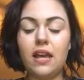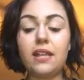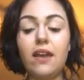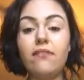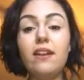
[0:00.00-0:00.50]

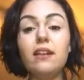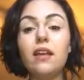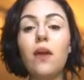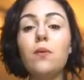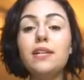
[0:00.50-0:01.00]
Definitely,
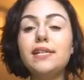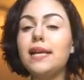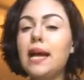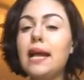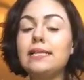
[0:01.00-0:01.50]
I want to
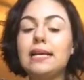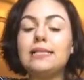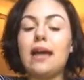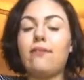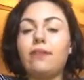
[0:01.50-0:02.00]
say it's a
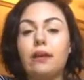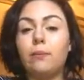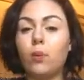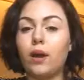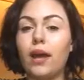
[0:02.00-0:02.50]
definite
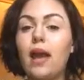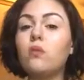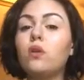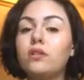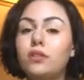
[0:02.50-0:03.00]
boy. I
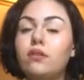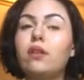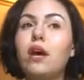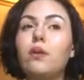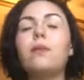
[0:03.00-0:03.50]
want to though.